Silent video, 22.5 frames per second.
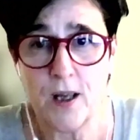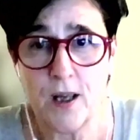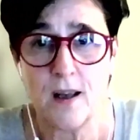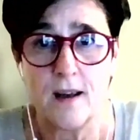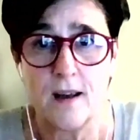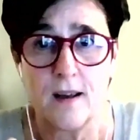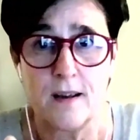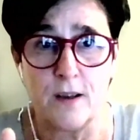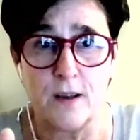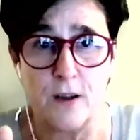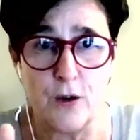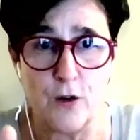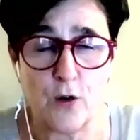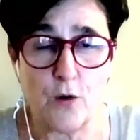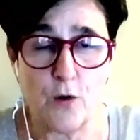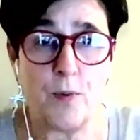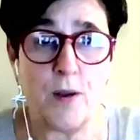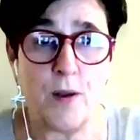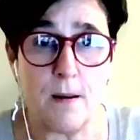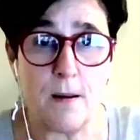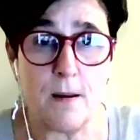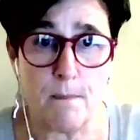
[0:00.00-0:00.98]
the
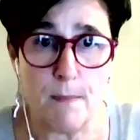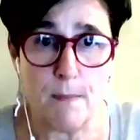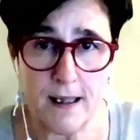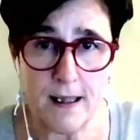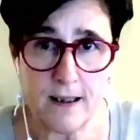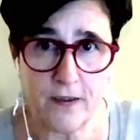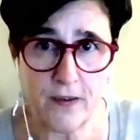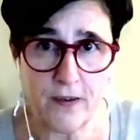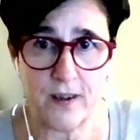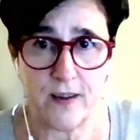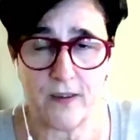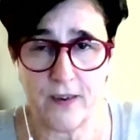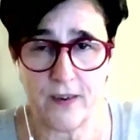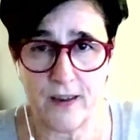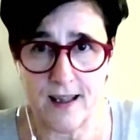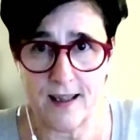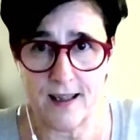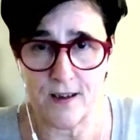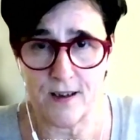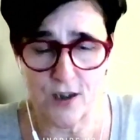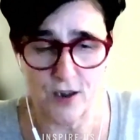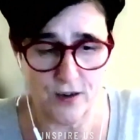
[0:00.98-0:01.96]
European Medicines
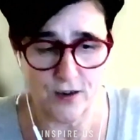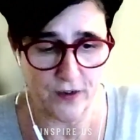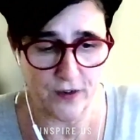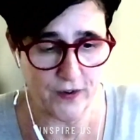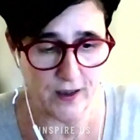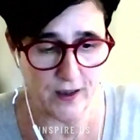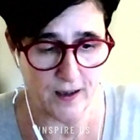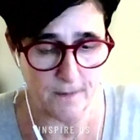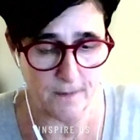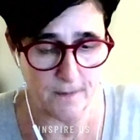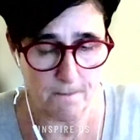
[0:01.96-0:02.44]
Agency,